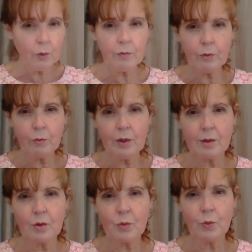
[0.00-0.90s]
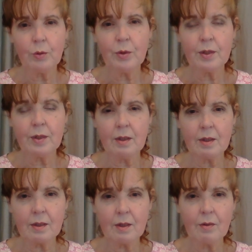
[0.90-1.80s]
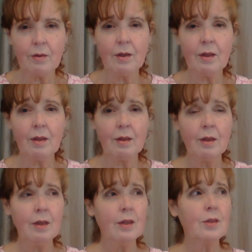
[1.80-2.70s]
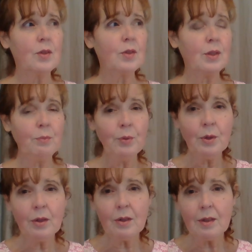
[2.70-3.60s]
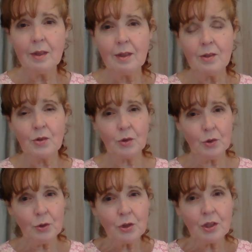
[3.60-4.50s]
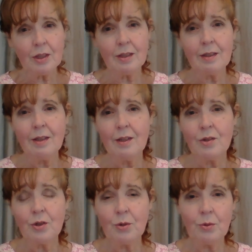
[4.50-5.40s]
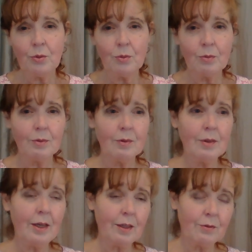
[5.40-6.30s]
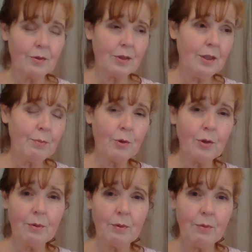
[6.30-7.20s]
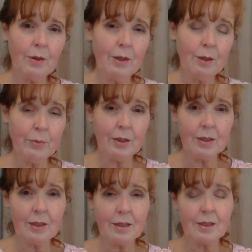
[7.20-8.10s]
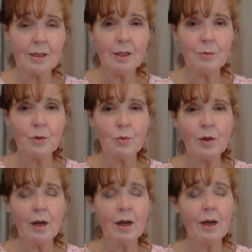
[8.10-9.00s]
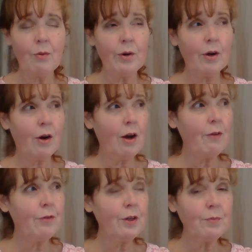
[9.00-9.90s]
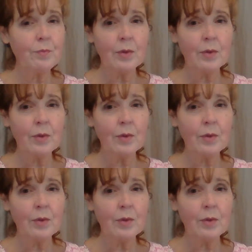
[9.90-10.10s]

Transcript: one of the reasons we resist the simple solution to lack of sleep or uh, inability to sleep is we're, we're often